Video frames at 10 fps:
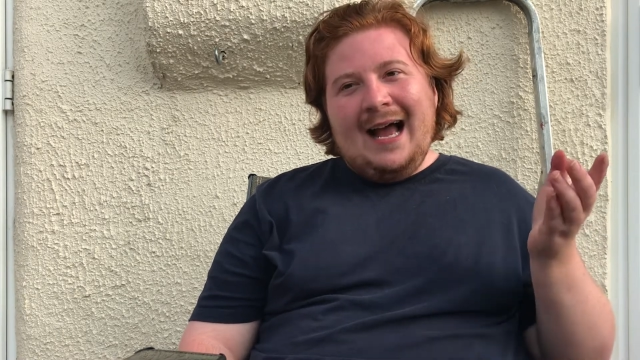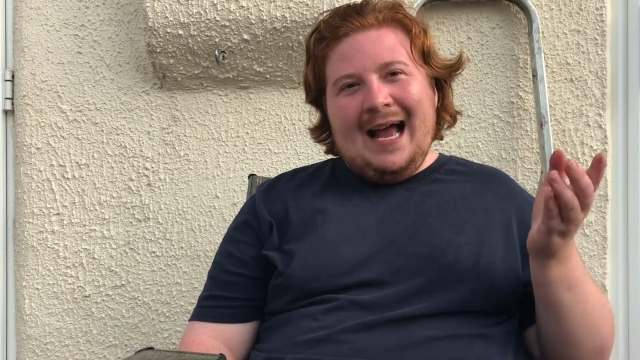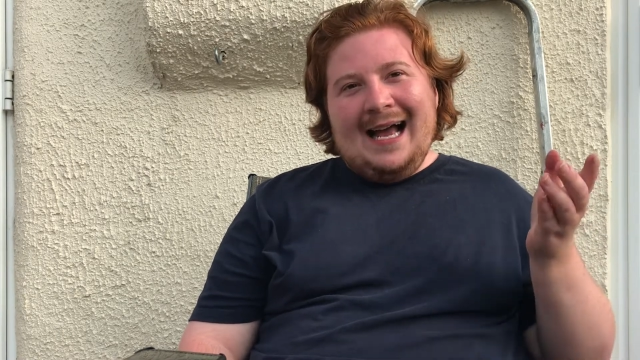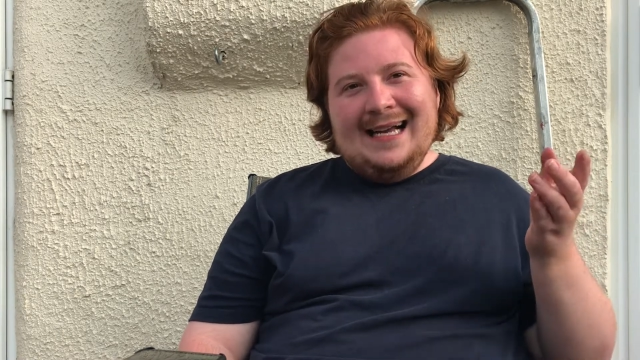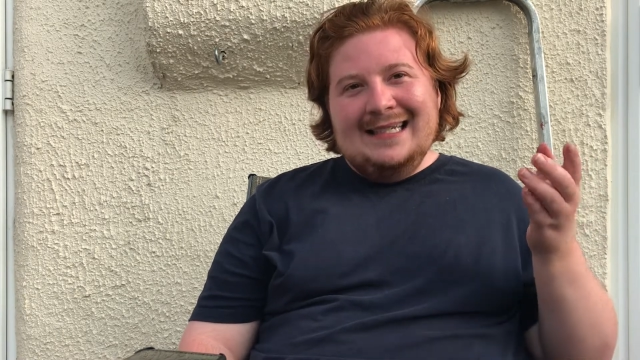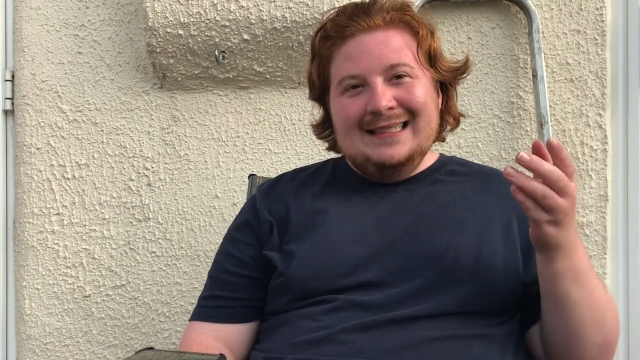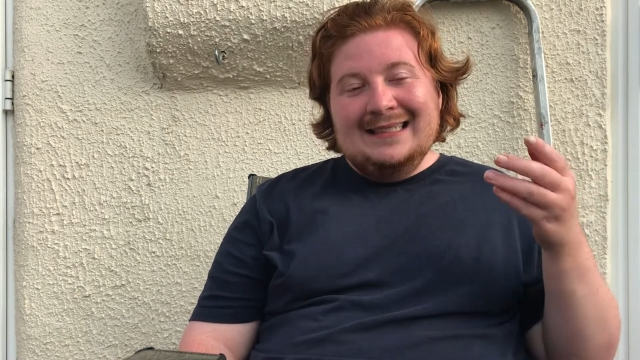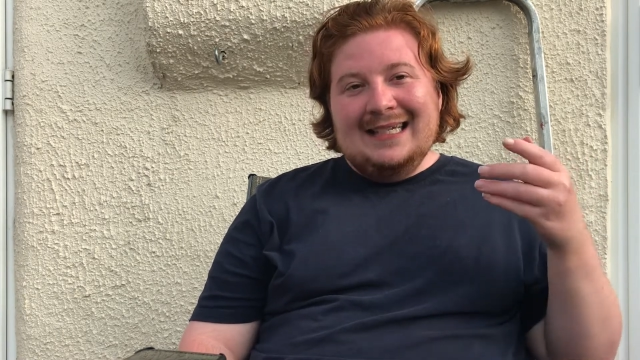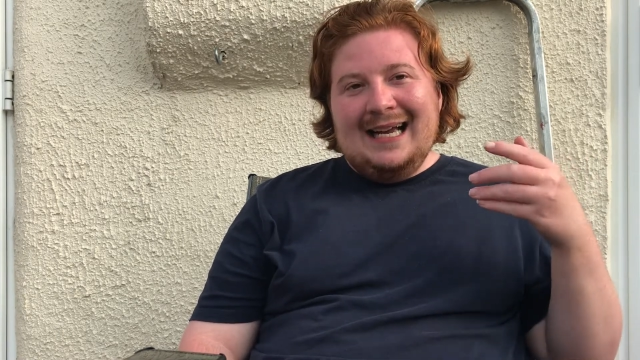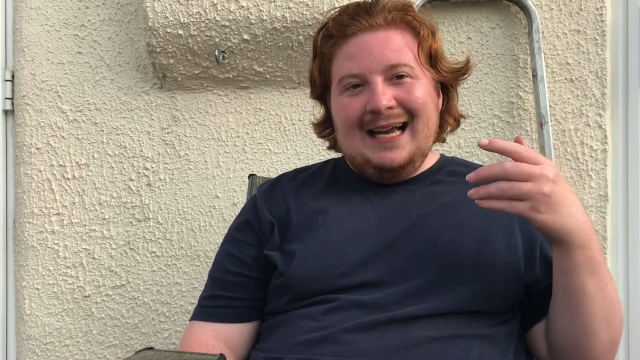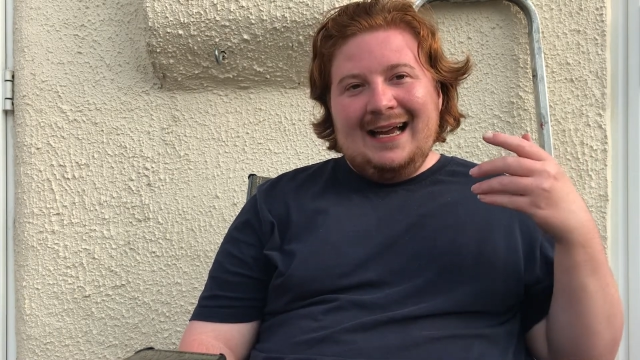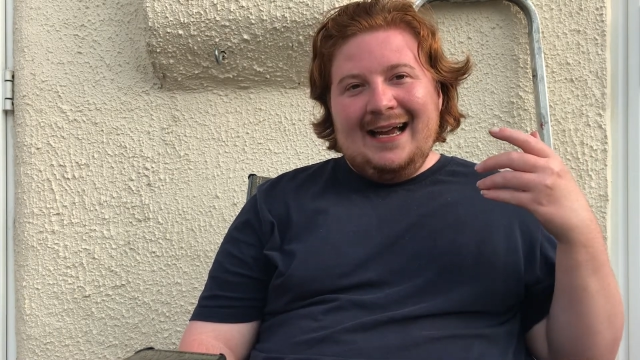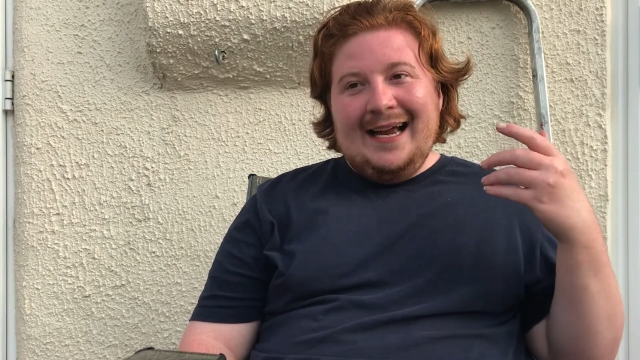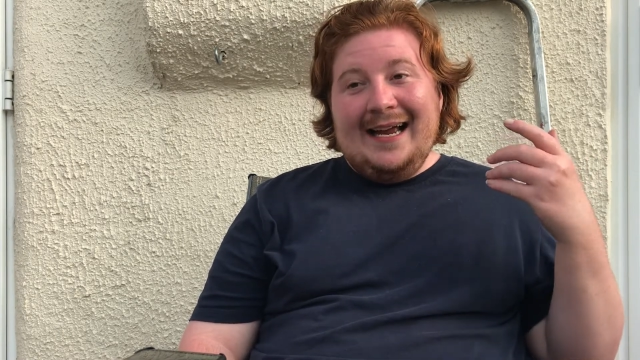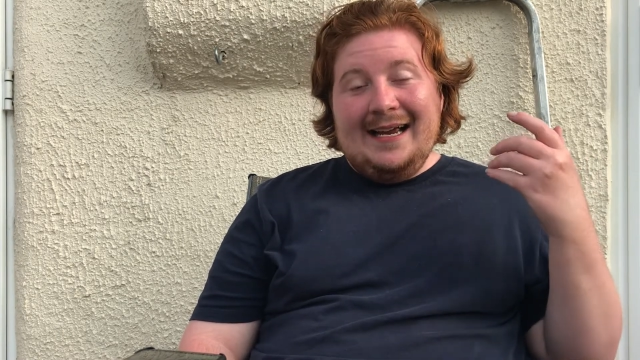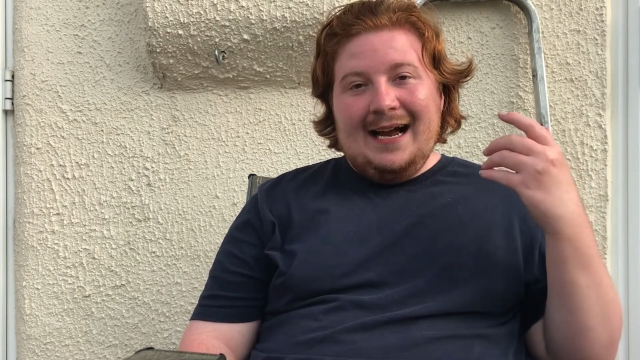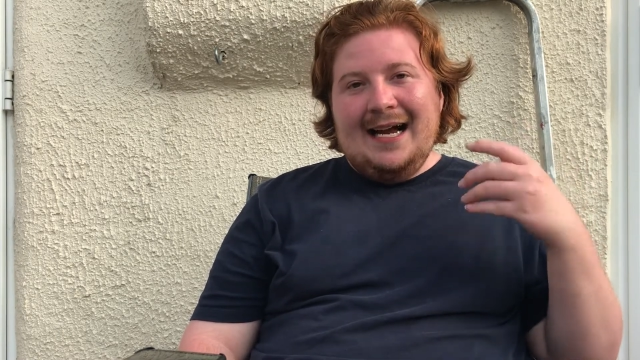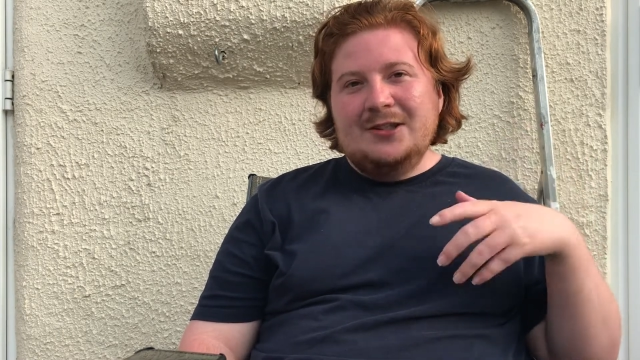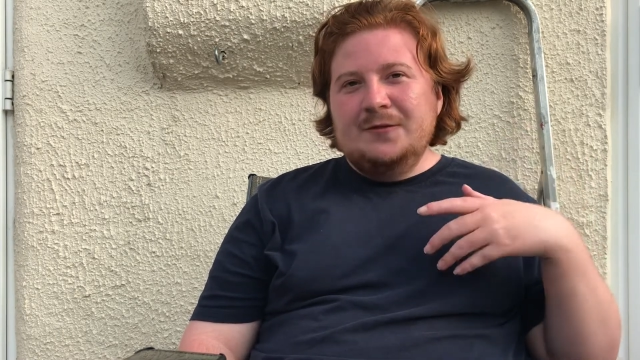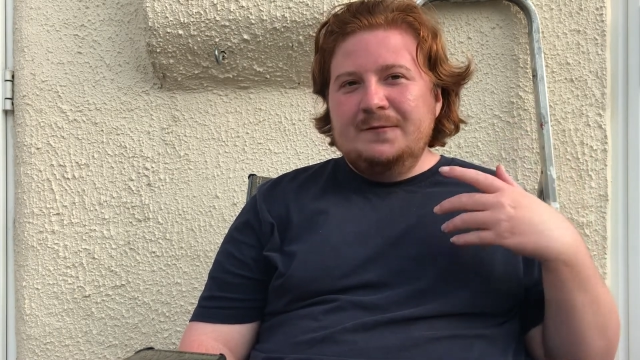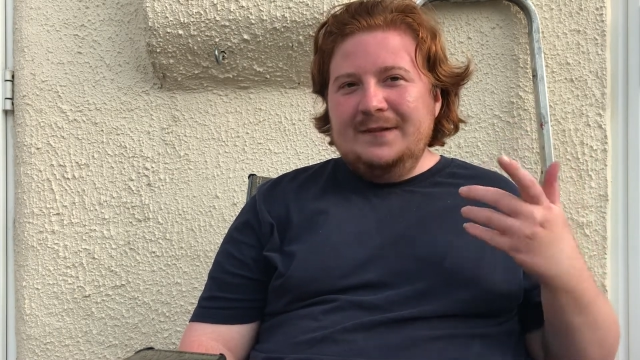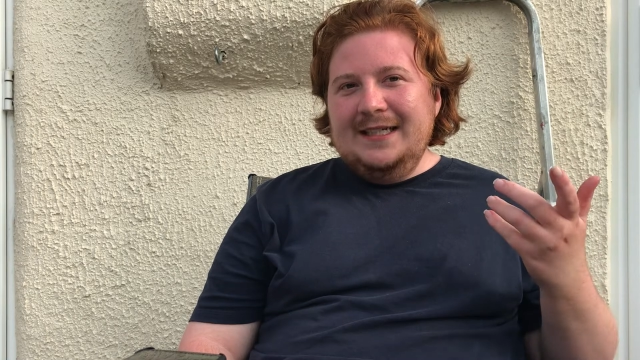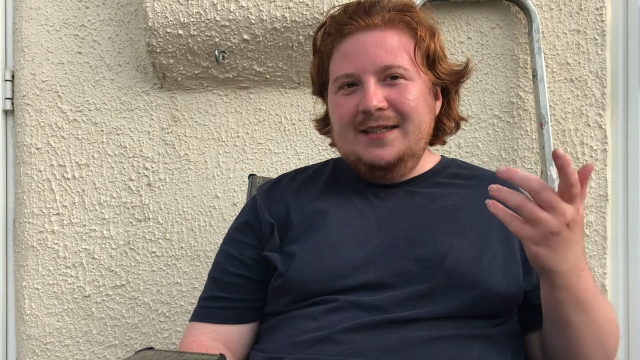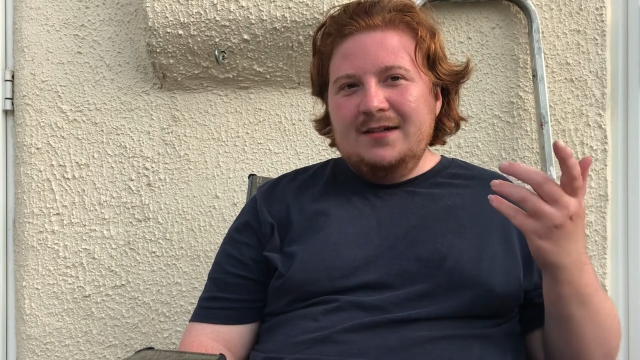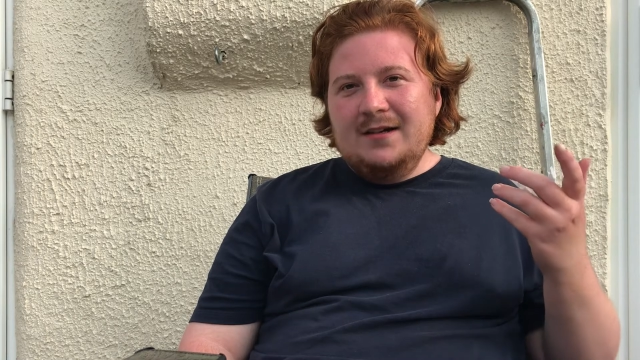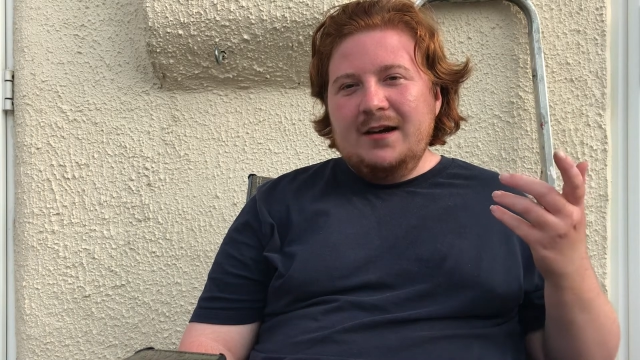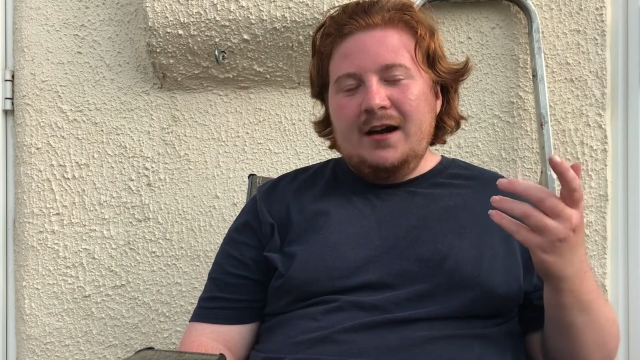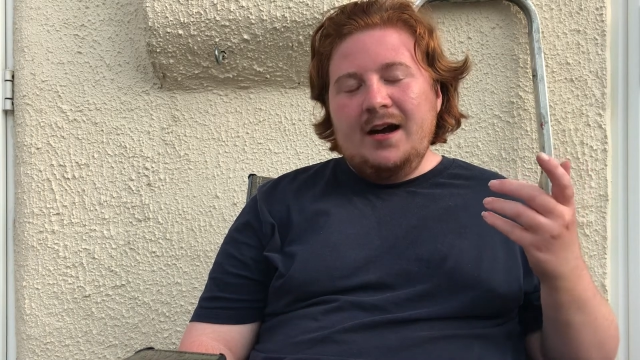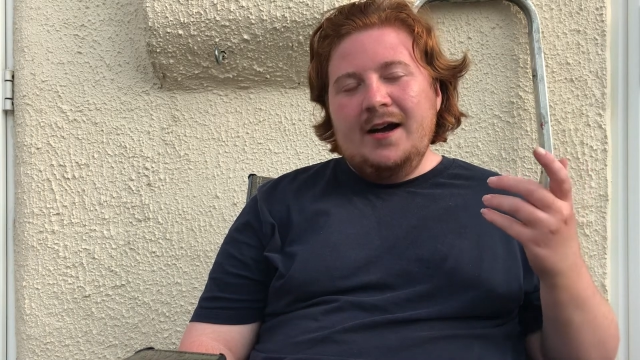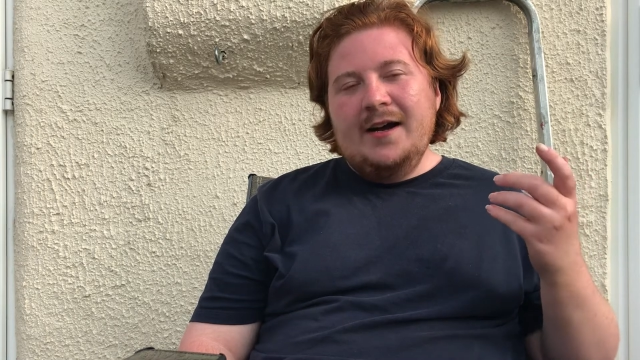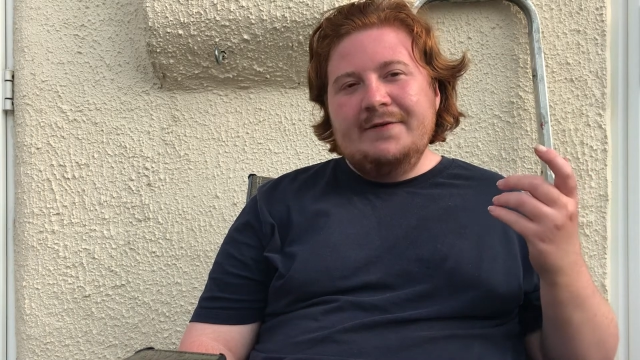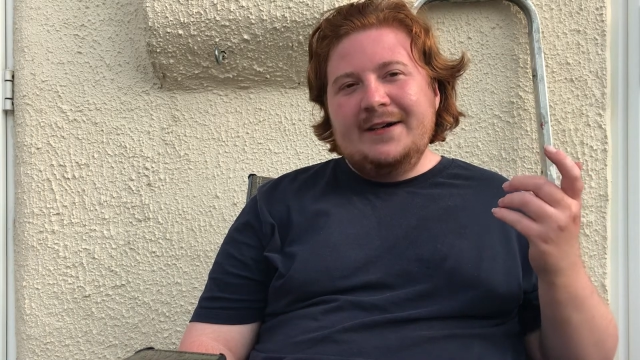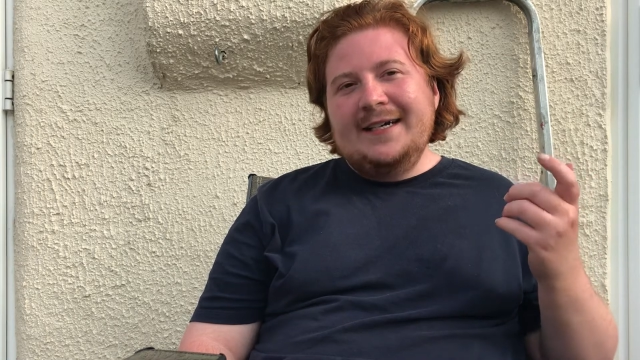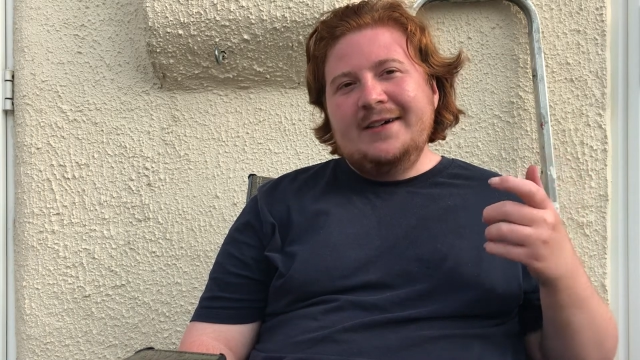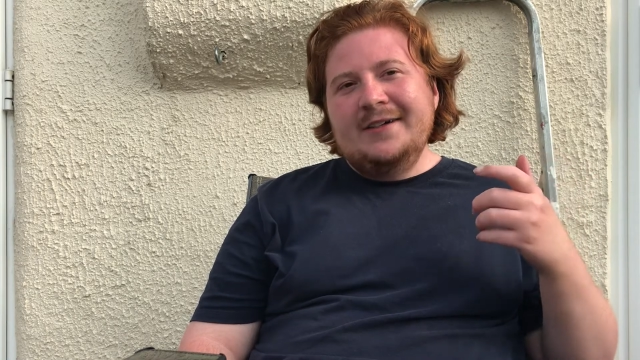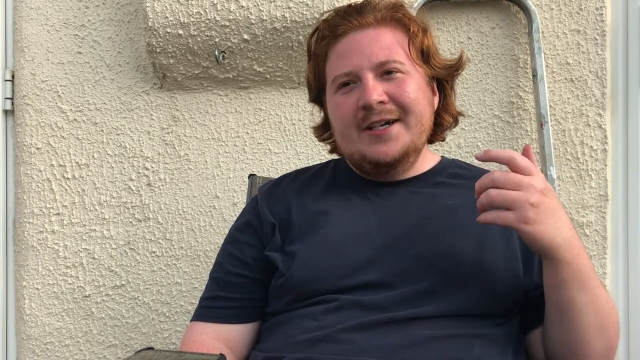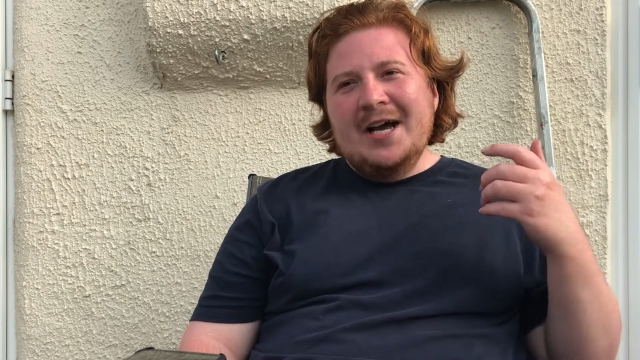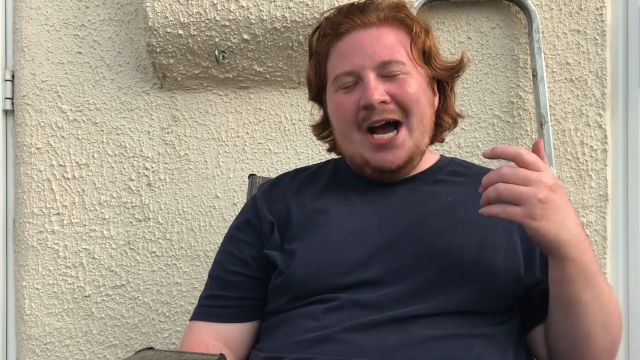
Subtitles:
as a actual V Vanguard,